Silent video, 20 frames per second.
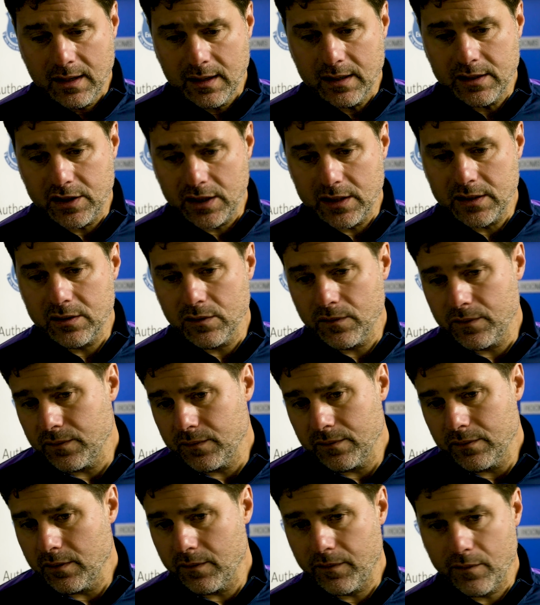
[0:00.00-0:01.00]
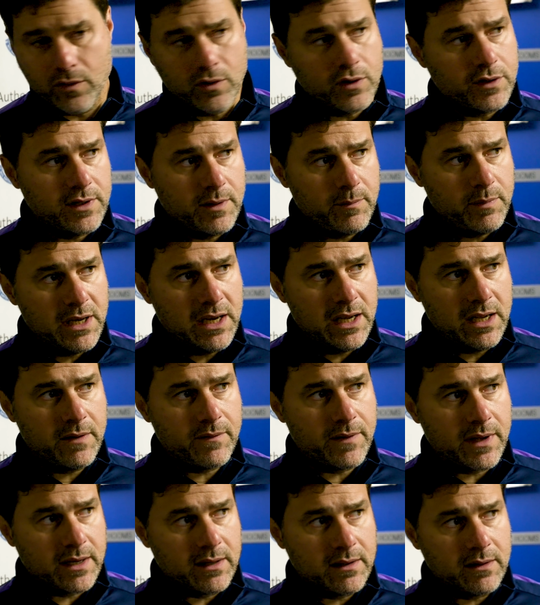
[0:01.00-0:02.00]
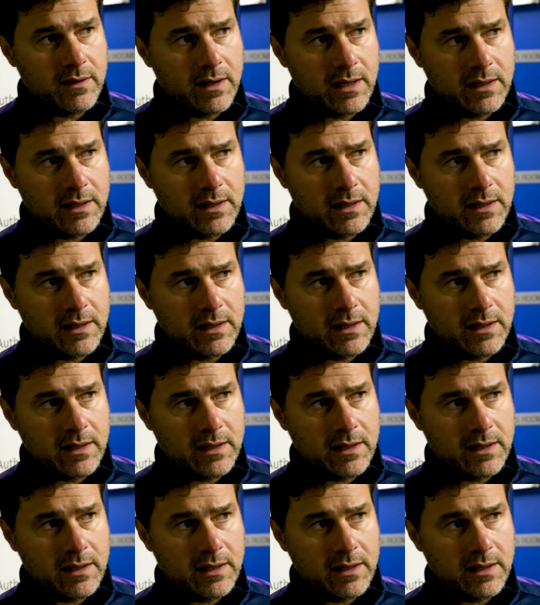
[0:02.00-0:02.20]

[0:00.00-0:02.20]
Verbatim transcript: a change of of course the belief and,